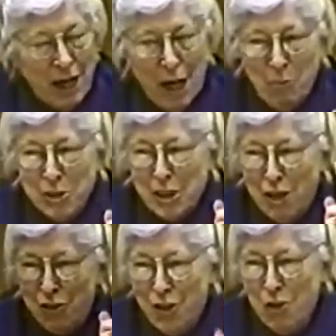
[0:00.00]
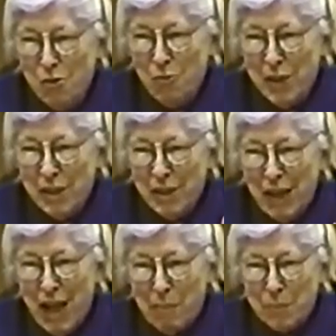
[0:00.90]
I was alone with
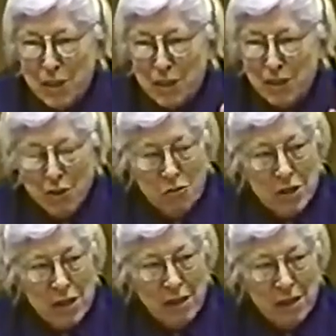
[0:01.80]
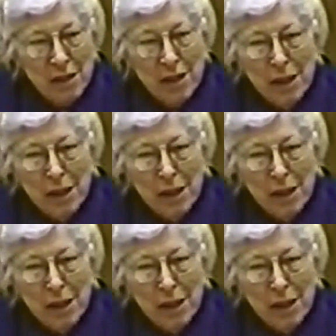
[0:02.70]
it absolutely